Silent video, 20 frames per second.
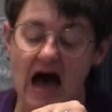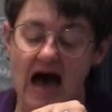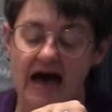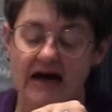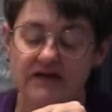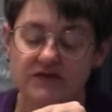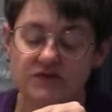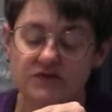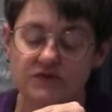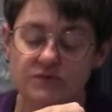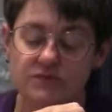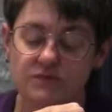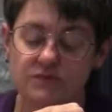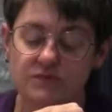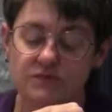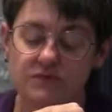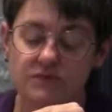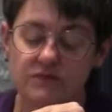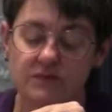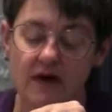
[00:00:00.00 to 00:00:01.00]
I
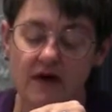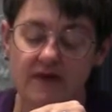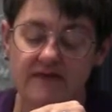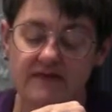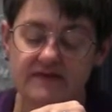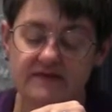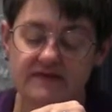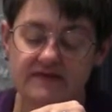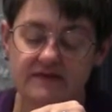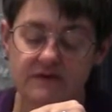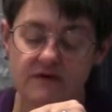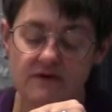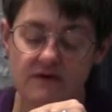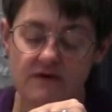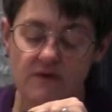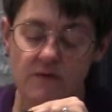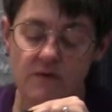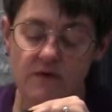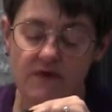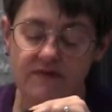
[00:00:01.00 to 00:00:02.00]
drew the
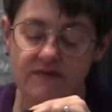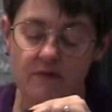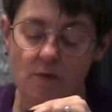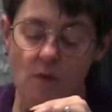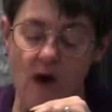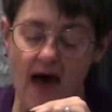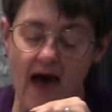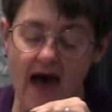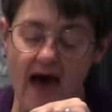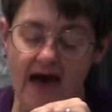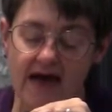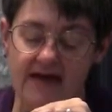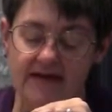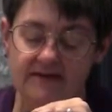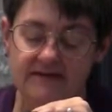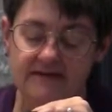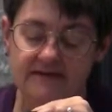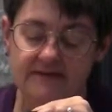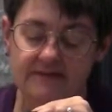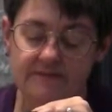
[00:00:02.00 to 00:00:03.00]
circle with the
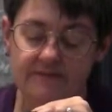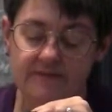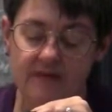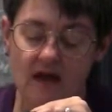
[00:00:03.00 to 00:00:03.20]
wax